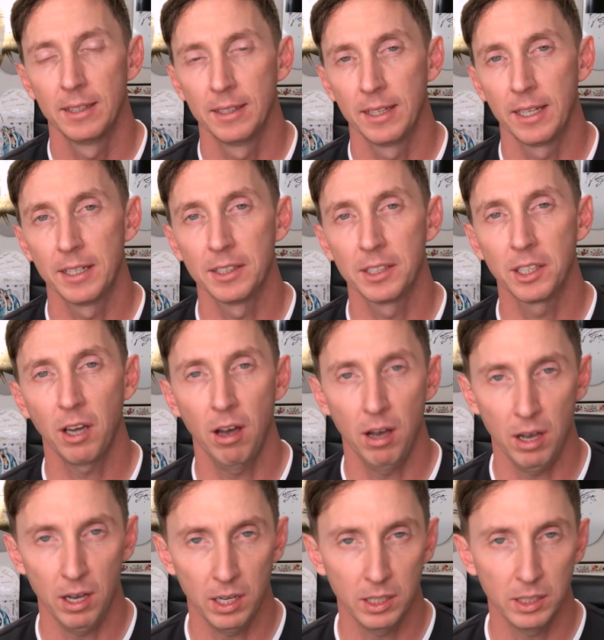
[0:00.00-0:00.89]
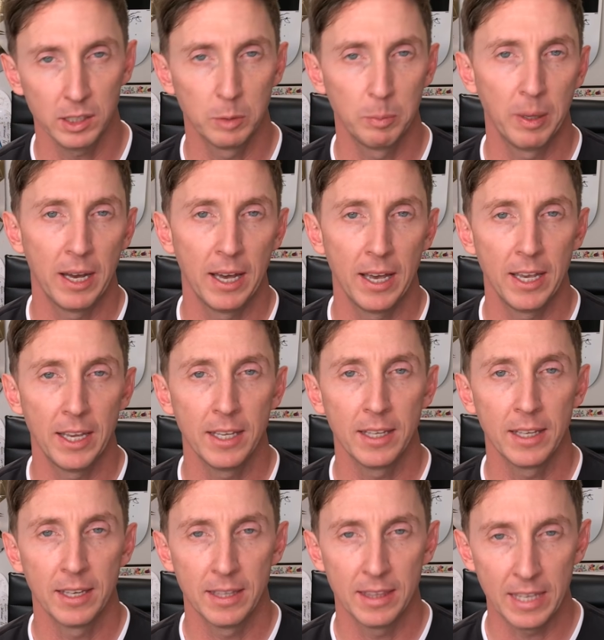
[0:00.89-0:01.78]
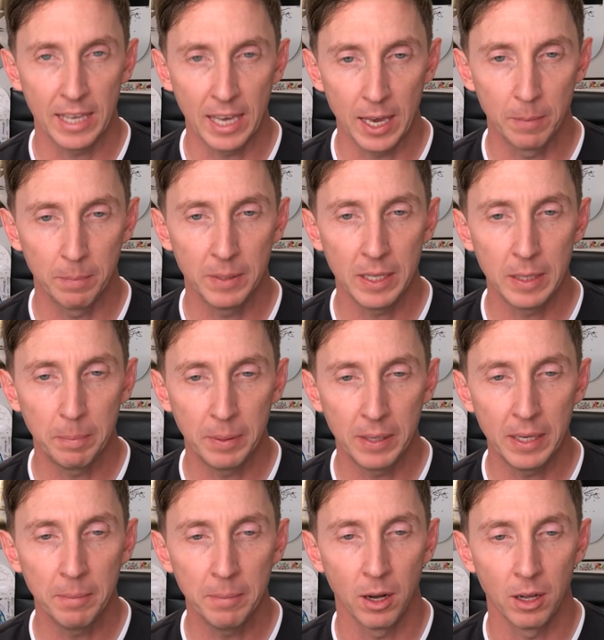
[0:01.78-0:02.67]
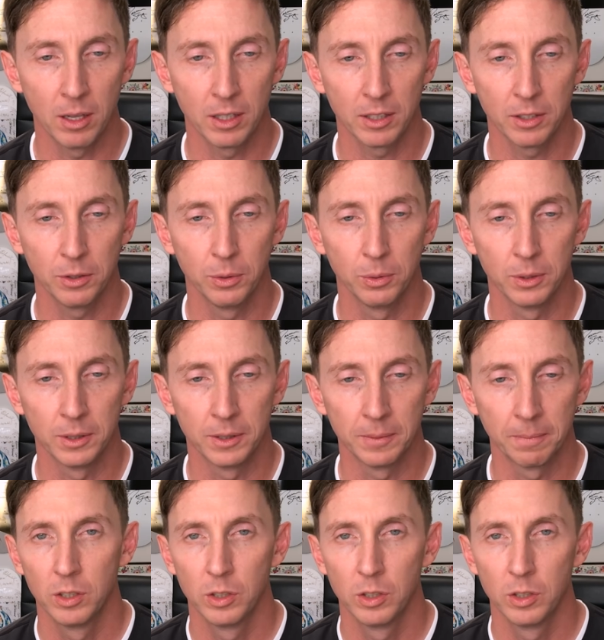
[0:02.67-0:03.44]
that is caused by the MDP molecule.